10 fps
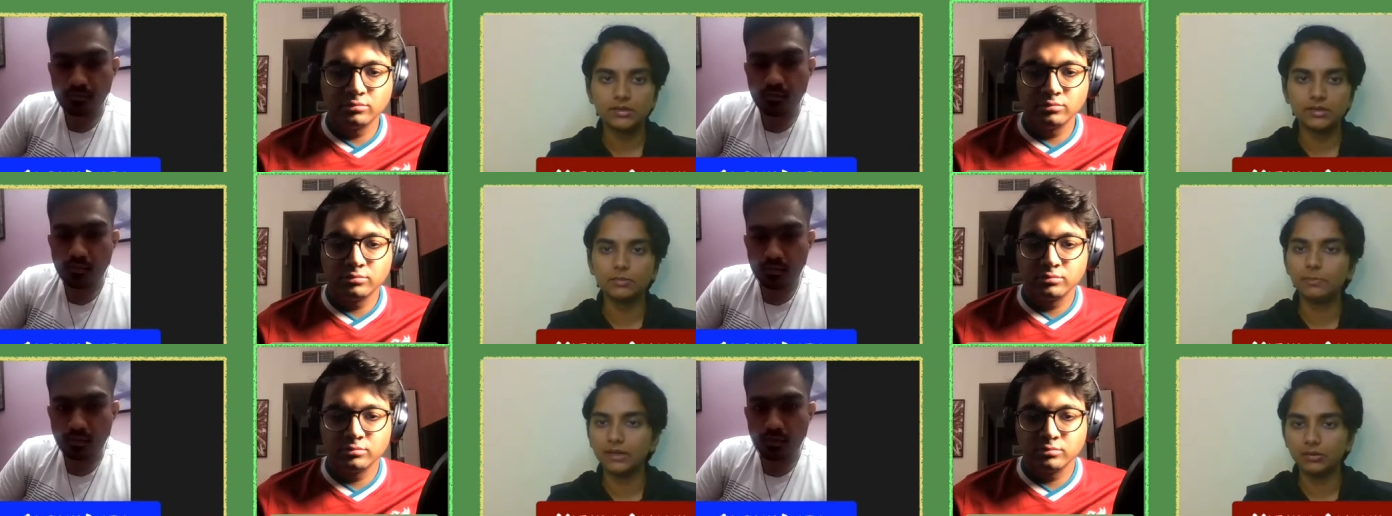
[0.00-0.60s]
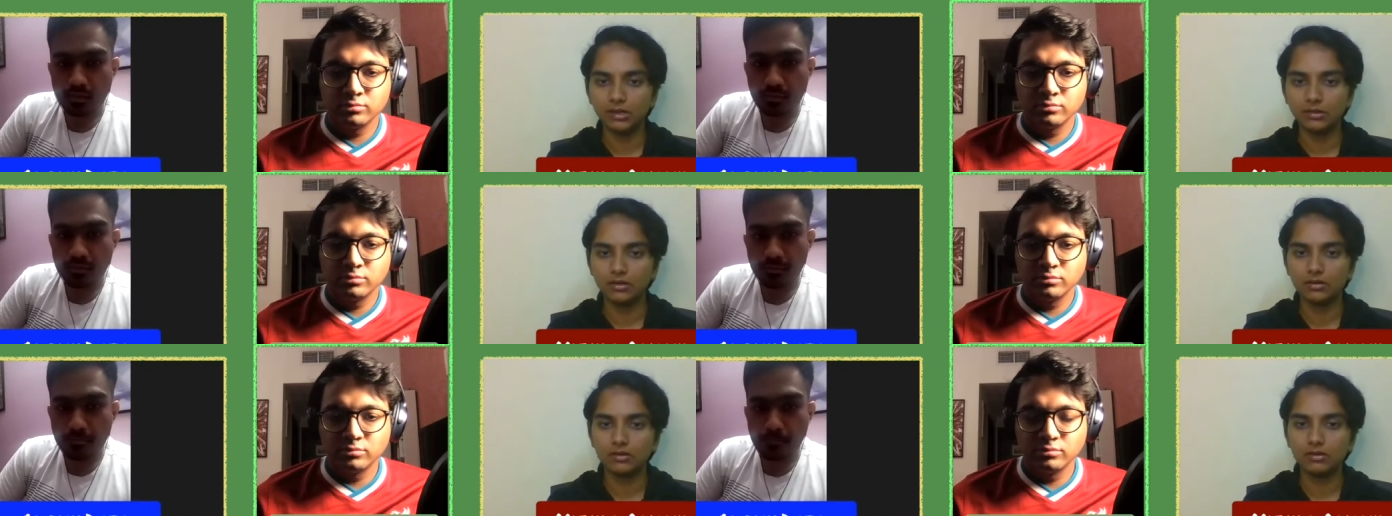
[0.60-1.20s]
Speaker 1: They need to play
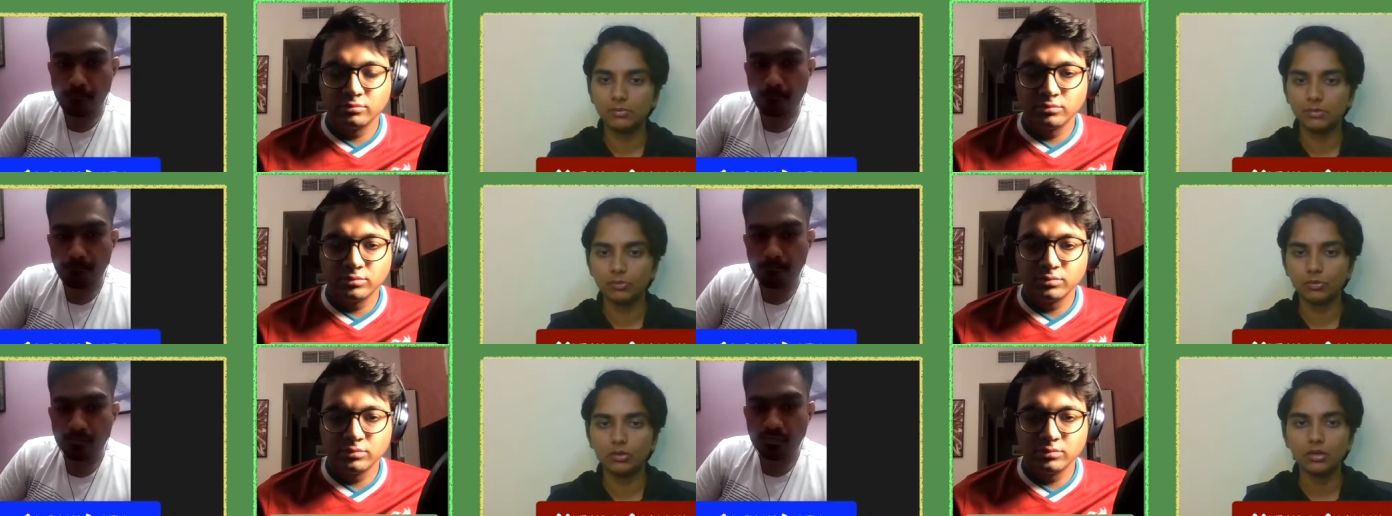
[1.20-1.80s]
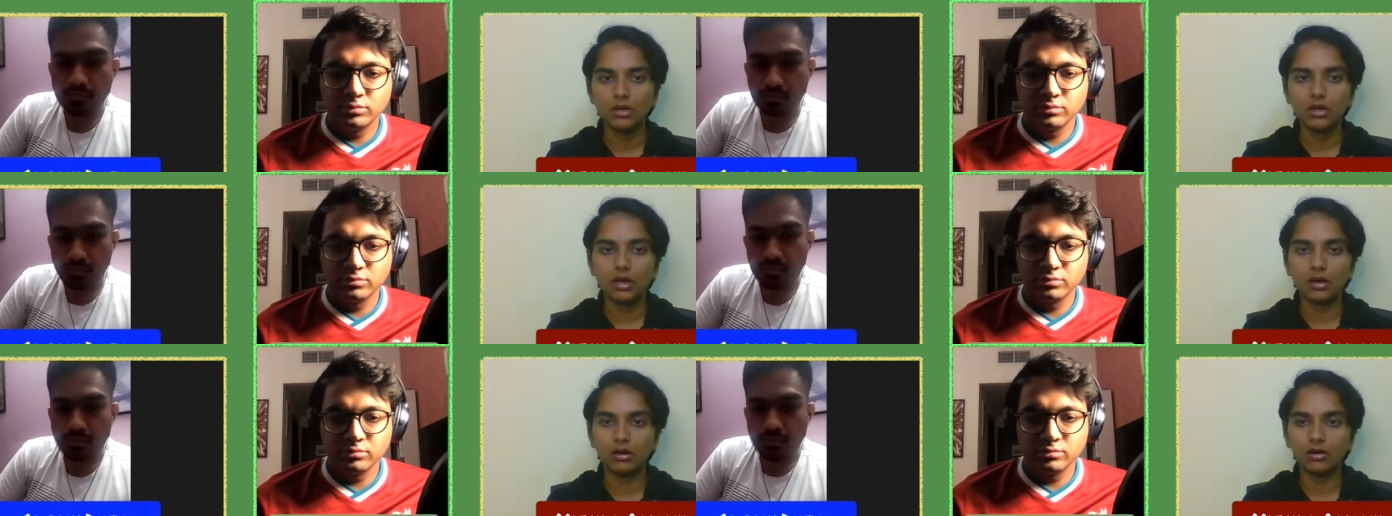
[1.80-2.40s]
together a little bit more,
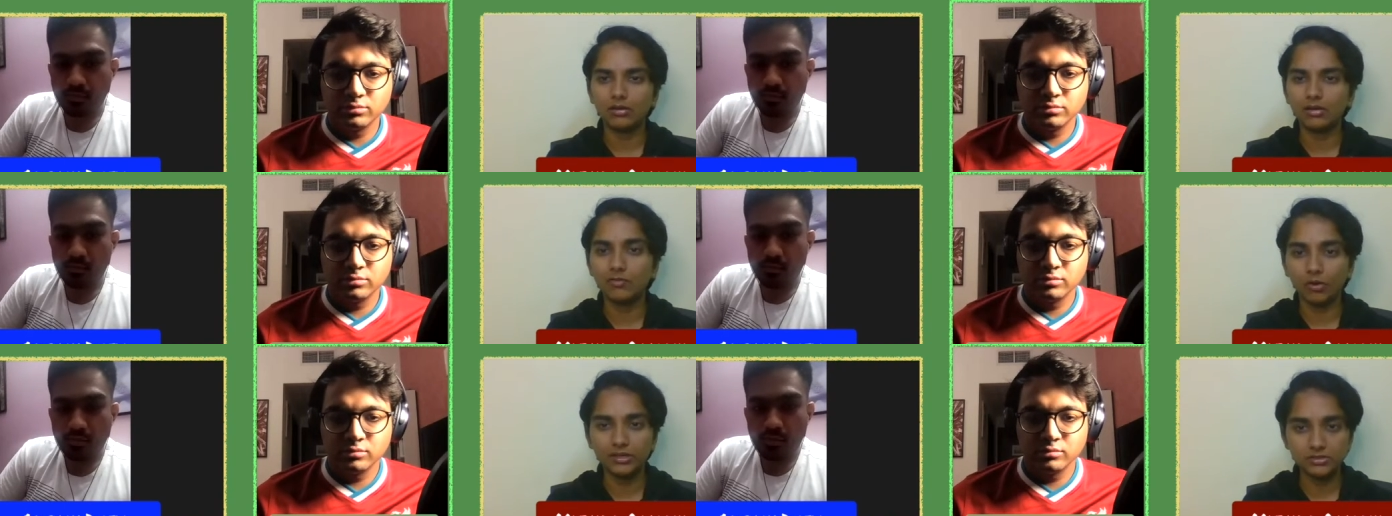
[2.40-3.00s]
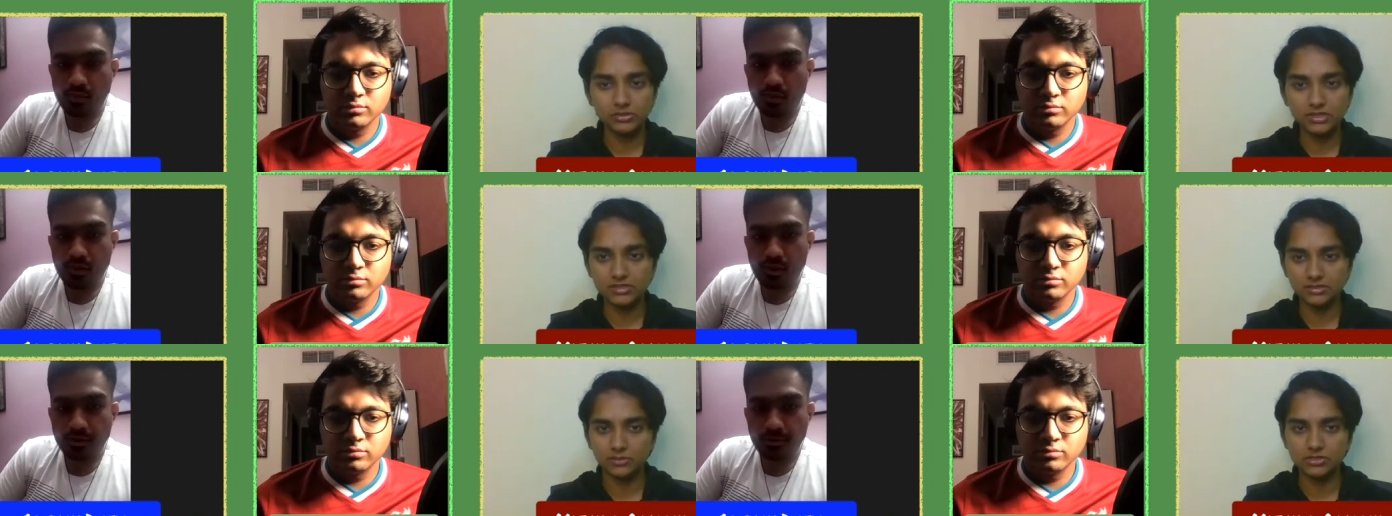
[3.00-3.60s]
uh, avoid
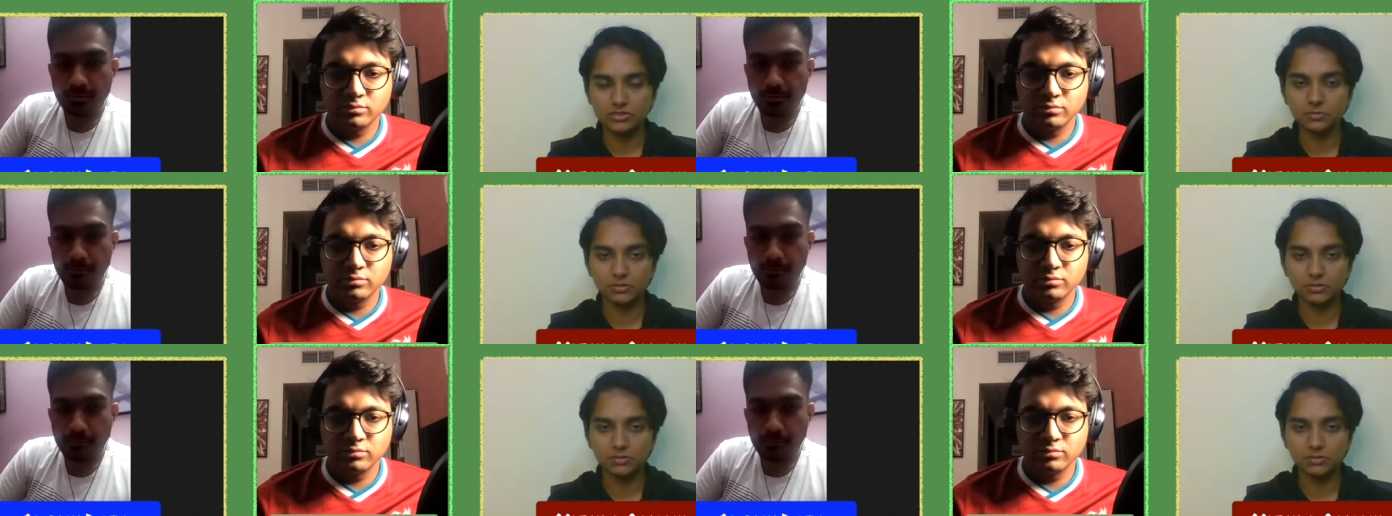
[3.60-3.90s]
injuries as much as